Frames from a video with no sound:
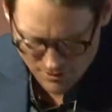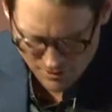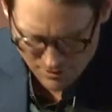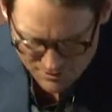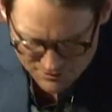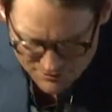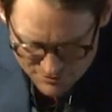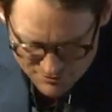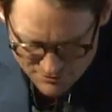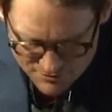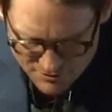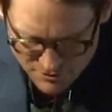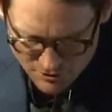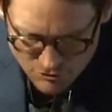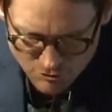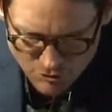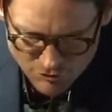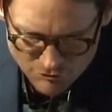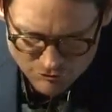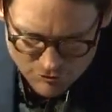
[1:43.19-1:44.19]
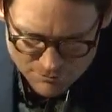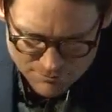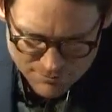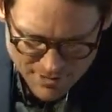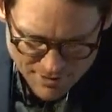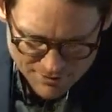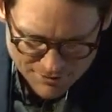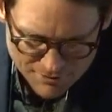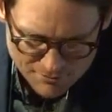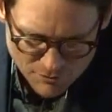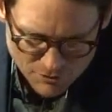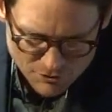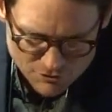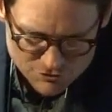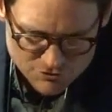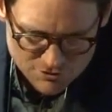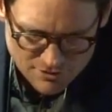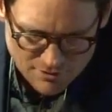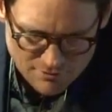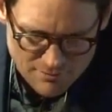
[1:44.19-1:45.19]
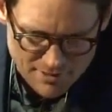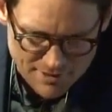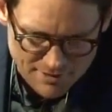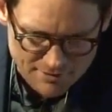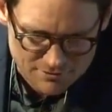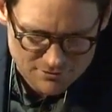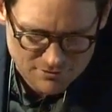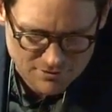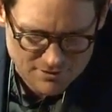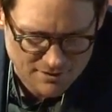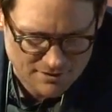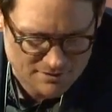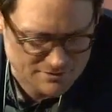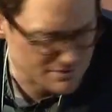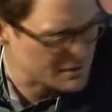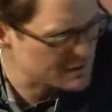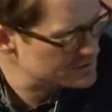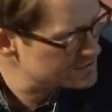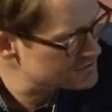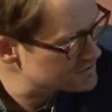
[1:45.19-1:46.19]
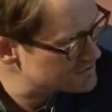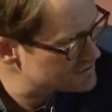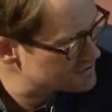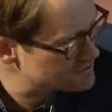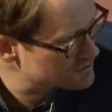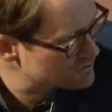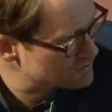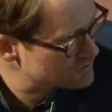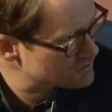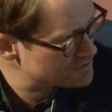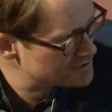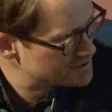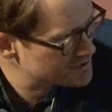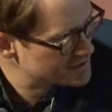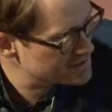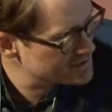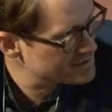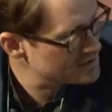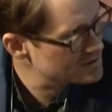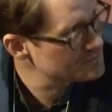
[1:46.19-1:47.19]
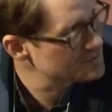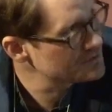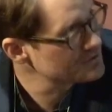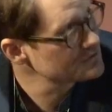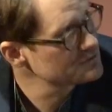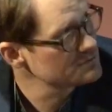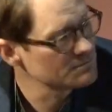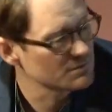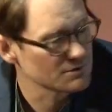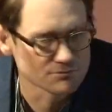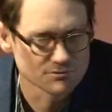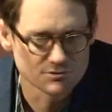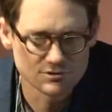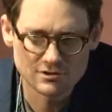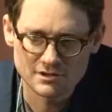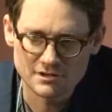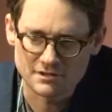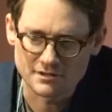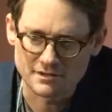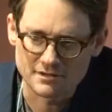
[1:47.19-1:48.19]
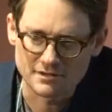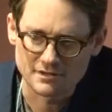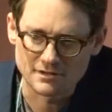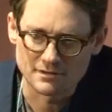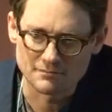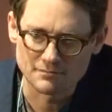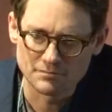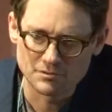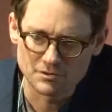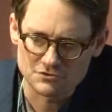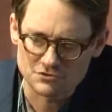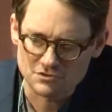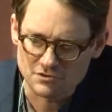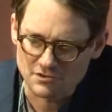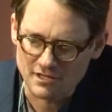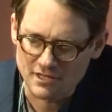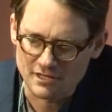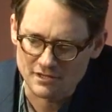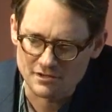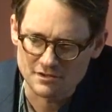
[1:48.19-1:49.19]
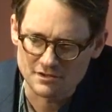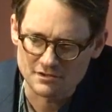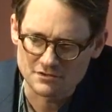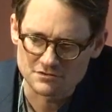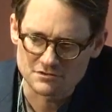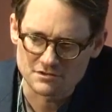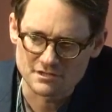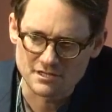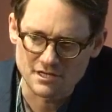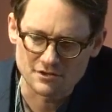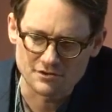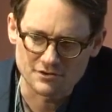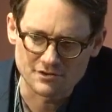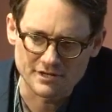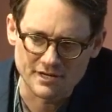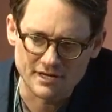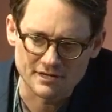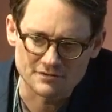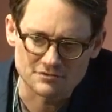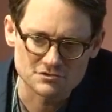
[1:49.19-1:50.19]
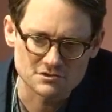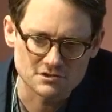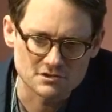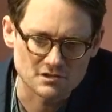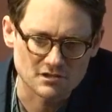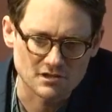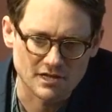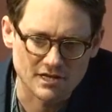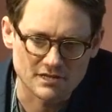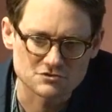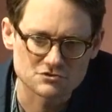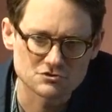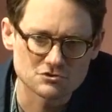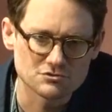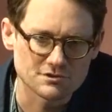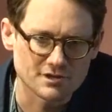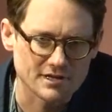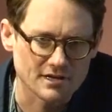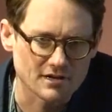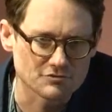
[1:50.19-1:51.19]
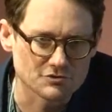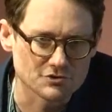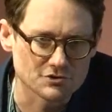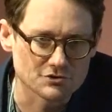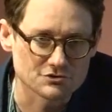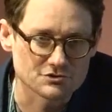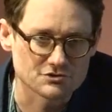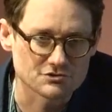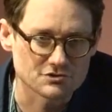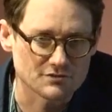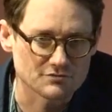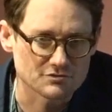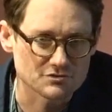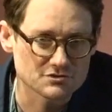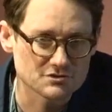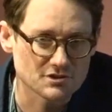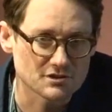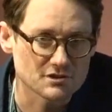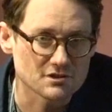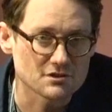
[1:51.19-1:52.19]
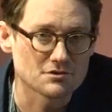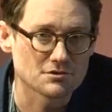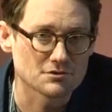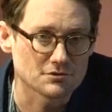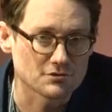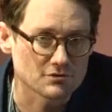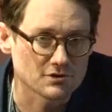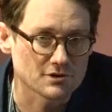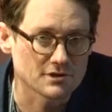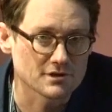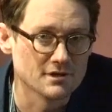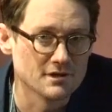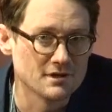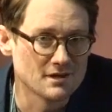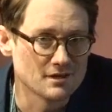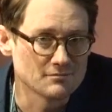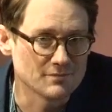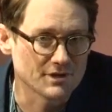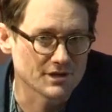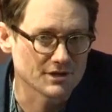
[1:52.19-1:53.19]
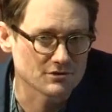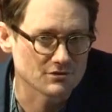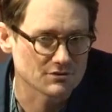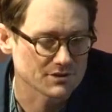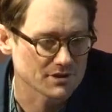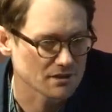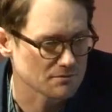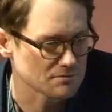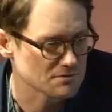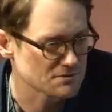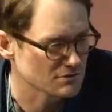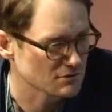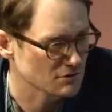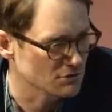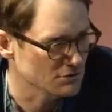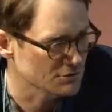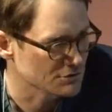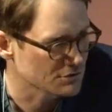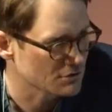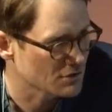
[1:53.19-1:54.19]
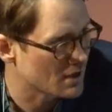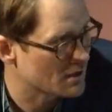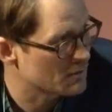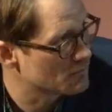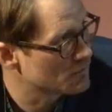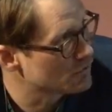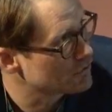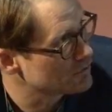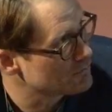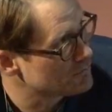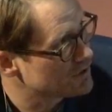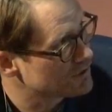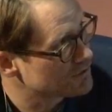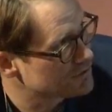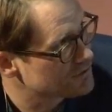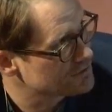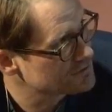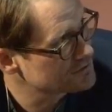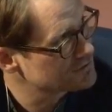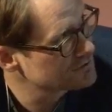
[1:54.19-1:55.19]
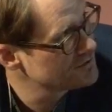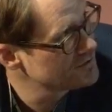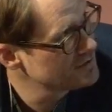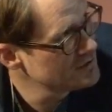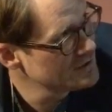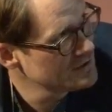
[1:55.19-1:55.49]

And this is a quote from not the most medical context in the world, The Economist, but really puts a lot of things together that I've seen in the last 2.5 years as I've studied thoroughly medical cannabis and learned a lot more about this.